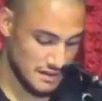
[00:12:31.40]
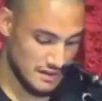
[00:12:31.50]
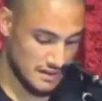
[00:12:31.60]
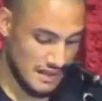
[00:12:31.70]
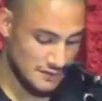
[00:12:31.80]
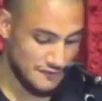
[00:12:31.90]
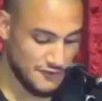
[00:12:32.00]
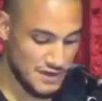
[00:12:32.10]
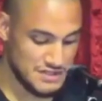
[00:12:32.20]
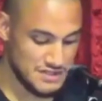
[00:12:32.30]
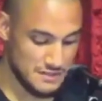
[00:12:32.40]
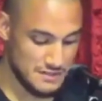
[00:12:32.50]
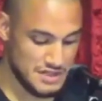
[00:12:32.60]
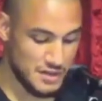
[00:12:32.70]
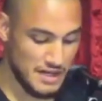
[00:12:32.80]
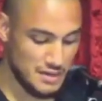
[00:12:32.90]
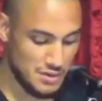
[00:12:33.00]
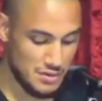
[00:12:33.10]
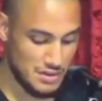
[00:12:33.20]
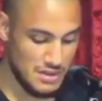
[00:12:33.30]
It refers to the
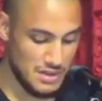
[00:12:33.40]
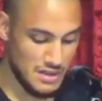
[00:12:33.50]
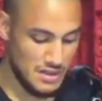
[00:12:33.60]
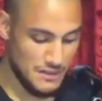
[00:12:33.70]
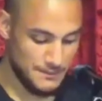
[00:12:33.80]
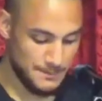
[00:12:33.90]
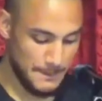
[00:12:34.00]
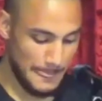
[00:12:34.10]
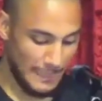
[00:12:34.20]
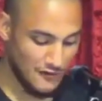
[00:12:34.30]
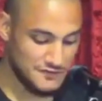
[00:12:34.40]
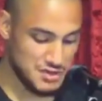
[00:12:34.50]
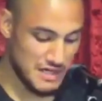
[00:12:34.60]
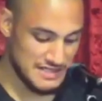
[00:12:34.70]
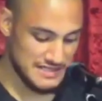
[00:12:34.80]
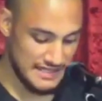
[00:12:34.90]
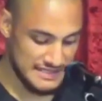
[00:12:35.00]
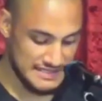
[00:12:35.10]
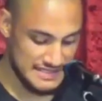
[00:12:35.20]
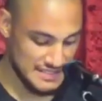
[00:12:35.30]
betrayal of trust that
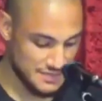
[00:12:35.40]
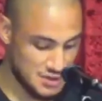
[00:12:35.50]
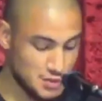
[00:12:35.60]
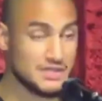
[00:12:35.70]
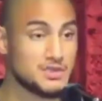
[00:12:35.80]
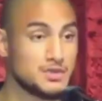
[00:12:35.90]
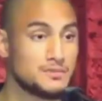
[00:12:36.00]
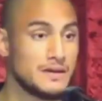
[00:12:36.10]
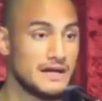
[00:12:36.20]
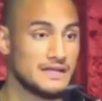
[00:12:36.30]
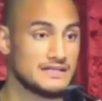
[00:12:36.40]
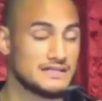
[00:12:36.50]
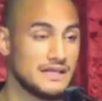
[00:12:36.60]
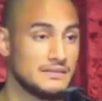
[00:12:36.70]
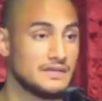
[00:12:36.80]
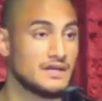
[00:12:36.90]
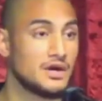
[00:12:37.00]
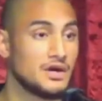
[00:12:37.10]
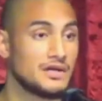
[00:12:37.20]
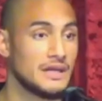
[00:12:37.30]
existed between two parties, namely
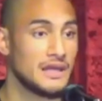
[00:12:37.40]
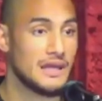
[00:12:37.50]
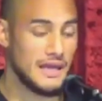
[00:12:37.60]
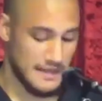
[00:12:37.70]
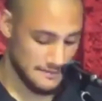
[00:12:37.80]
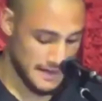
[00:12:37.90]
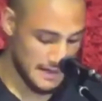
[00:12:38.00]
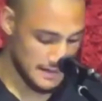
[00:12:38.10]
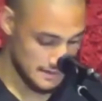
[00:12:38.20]
God and man.